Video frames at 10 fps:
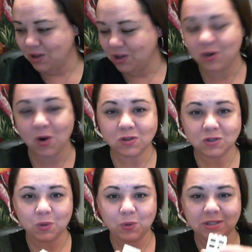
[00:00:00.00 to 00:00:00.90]
You're also
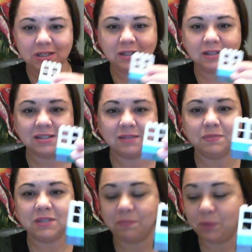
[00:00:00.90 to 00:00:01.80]
going to need some
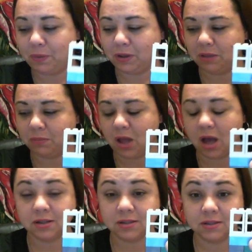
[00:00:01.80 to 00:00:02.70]
simple building
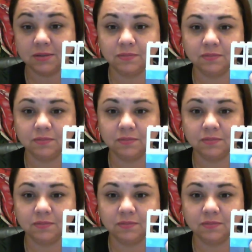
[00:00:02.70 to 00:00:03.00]
blocks.